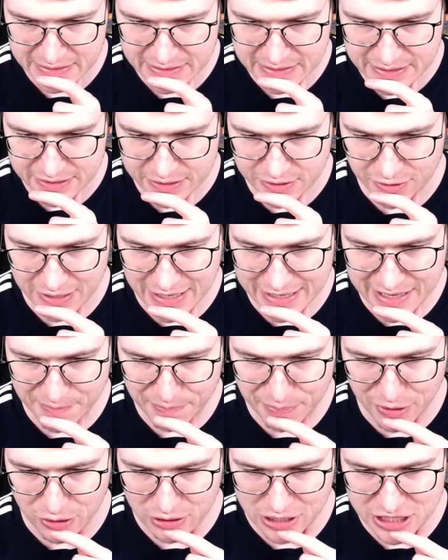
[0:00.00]
So look at the
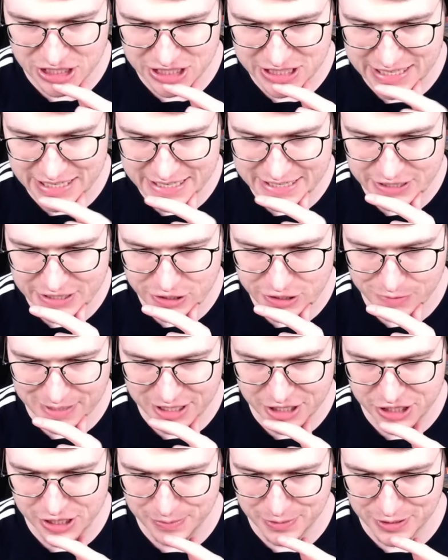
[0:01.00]
Bowler, just getting so much
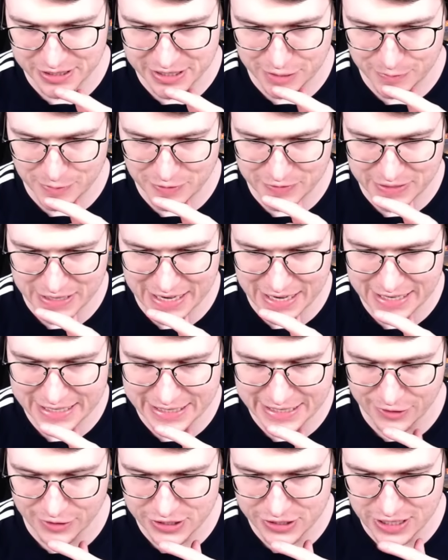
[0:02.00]
chip on top of that, and
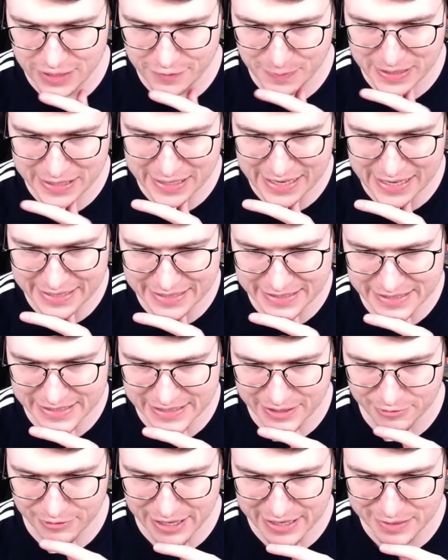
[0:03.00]
also have my Lightning still
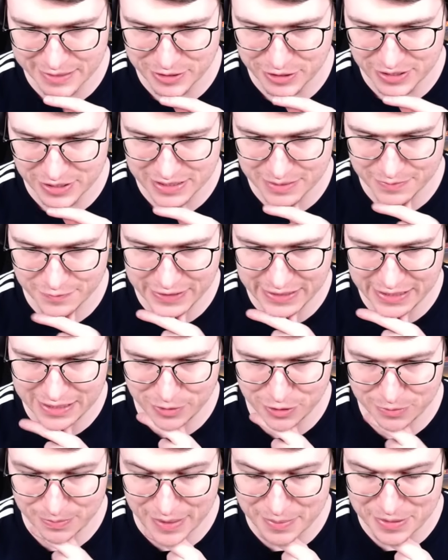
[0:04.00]
ready, because I'm thinking about
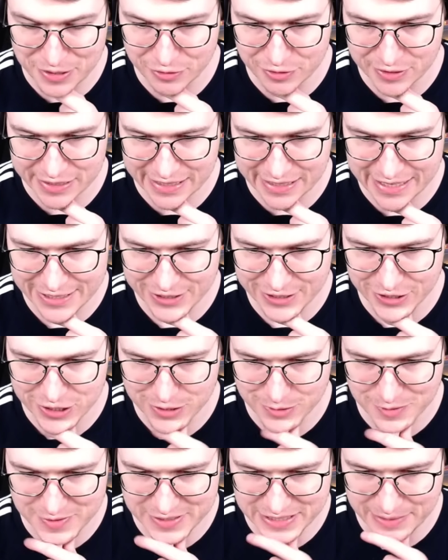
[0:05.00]
maybe going Lightning on top
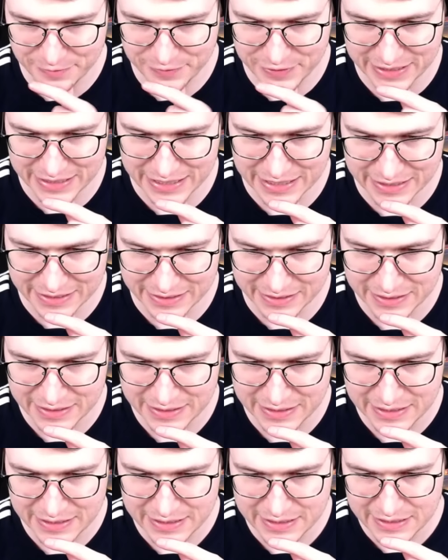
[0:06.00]
of something, like an...
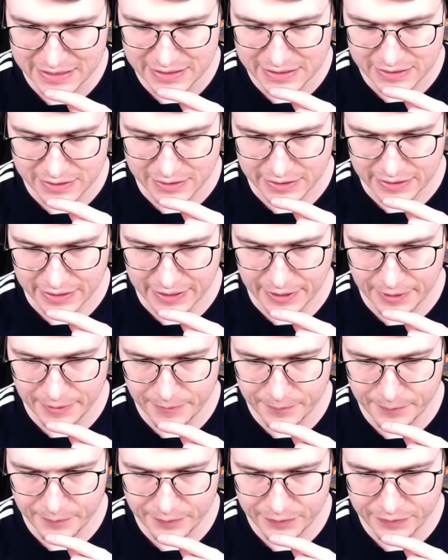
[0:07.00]
Okay.
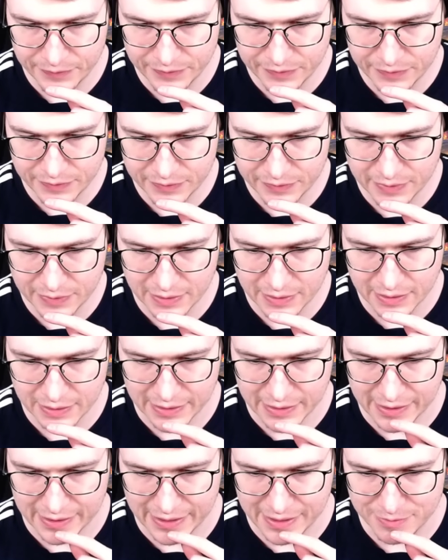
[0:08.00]

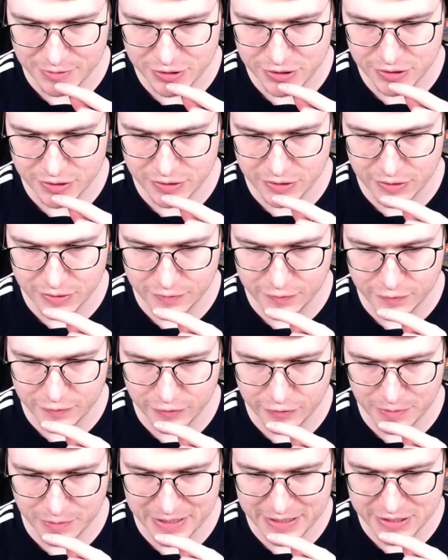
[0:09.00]
Okay, I'm just gonna go
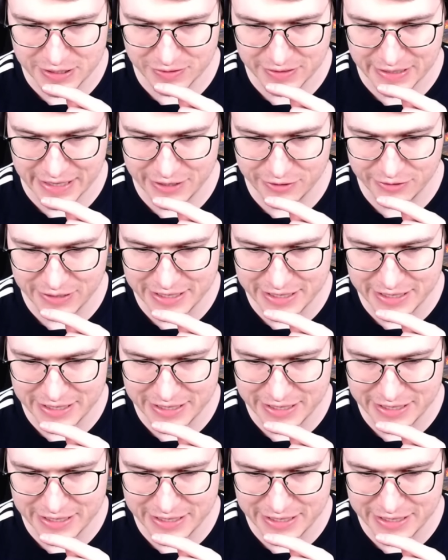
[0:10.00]
for my Tornado there.